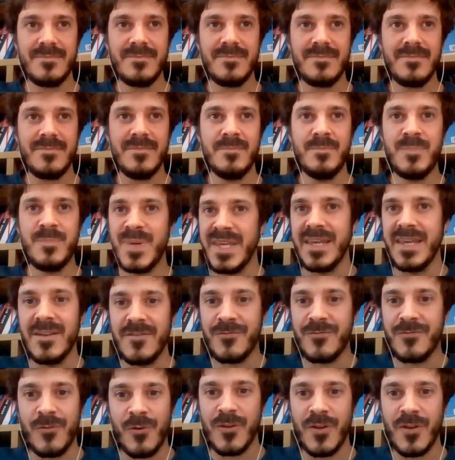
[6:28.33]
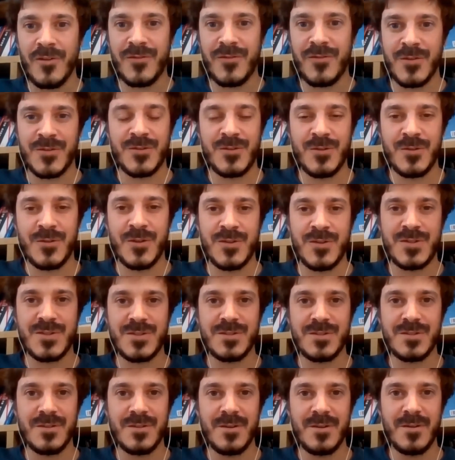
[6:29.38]
be in front of the
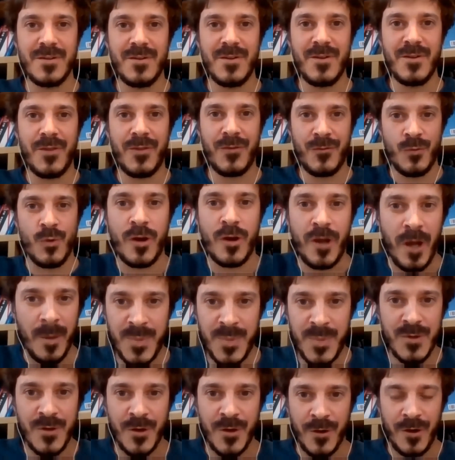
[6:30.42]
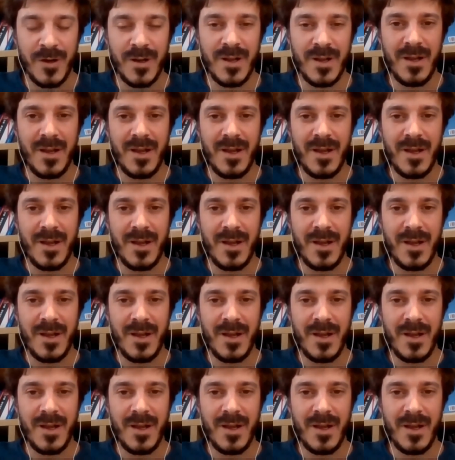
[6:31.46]
students through a computer.